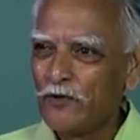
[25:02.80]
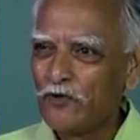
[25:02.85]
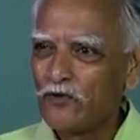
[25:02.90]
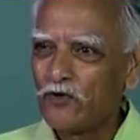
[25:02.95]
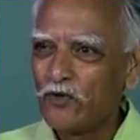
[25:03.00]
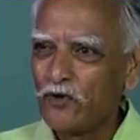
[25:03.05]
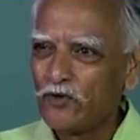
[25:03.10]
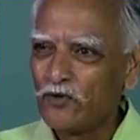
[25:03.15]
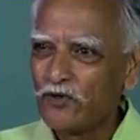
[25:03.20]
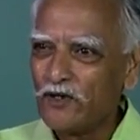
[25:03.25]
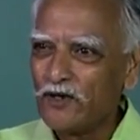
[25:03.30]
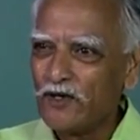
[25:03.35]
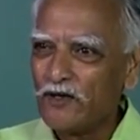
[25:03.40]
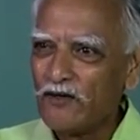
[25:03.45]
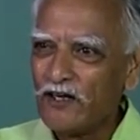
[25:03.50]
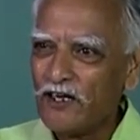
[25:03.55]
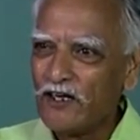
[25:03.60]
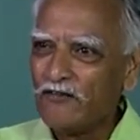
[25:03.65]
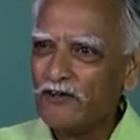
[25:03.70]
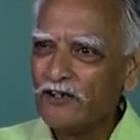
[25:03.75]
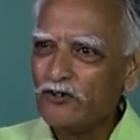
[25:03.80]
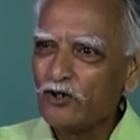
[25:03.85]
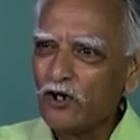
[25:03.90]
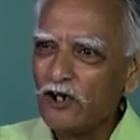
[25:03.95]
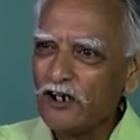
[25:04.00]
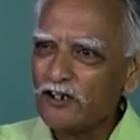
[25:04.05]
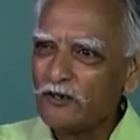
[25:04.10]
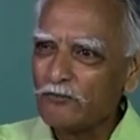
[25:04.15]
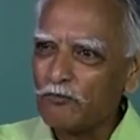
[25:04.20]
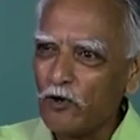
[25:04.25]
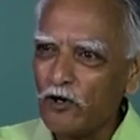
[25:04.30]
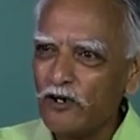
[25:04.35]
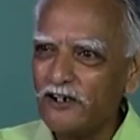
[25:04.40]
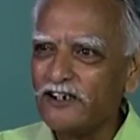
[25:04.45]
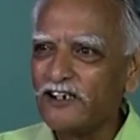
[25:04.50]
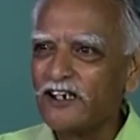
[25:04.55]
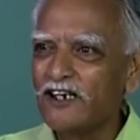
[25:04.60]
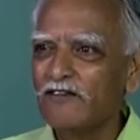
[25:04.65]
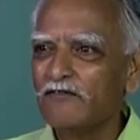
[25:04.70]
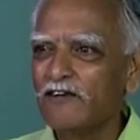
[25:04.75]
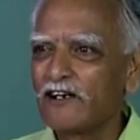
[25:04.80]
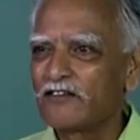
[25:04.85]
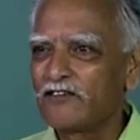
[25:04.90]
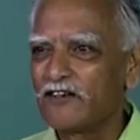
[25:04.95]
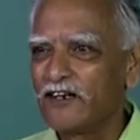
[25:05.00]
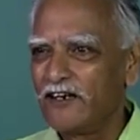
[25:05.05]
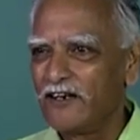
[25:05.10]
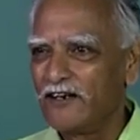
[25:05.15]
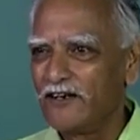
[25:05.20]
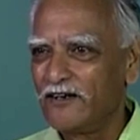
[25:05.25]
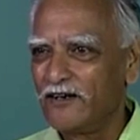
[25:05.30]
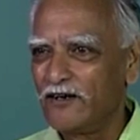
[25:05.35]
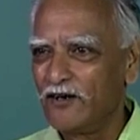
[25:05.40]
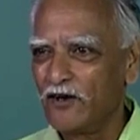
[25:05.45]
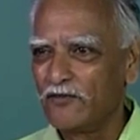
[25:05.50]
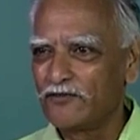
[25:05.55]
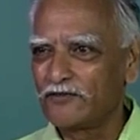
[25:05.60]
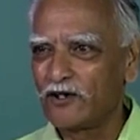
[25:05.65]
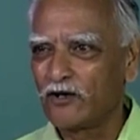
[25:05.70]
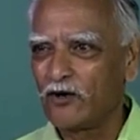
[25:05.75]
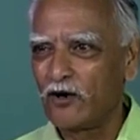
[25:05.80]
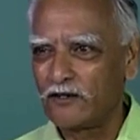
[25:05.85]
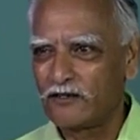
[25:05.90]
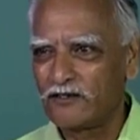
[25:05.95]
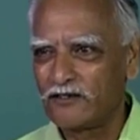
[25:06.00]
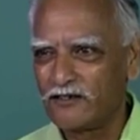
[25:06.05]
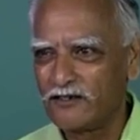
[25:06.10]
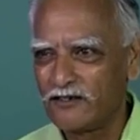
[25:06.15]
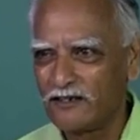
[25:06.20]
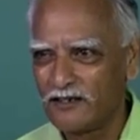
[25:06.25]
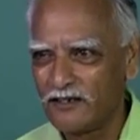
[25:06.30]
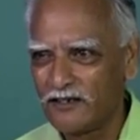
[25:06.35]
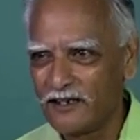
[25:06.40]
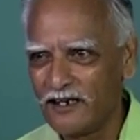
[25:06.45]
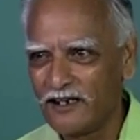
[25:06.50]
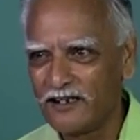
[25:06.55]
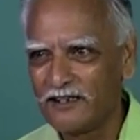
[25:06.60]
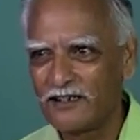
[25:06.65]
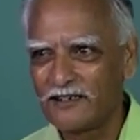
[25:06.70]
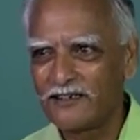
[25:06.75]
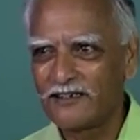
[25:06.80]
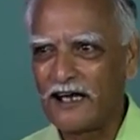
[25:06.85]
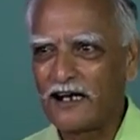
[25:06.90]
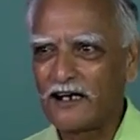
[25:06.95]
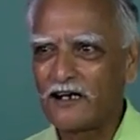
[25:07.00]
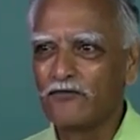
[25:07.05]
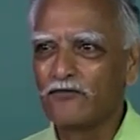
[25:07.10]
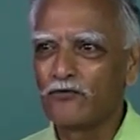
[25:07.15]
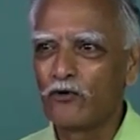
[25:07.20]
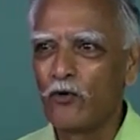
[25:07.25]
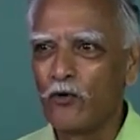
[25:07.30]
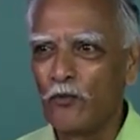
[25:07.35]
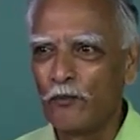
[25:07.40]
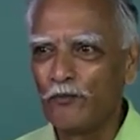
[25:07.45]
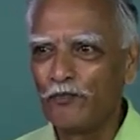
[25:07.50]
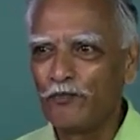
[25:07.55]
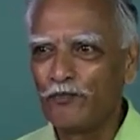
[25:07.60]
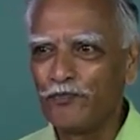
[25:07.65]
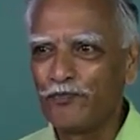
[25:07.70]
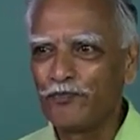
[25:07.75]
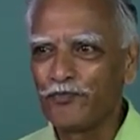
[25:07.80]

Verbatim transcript: So eventually the political victory of the Goths in the sack of Rome,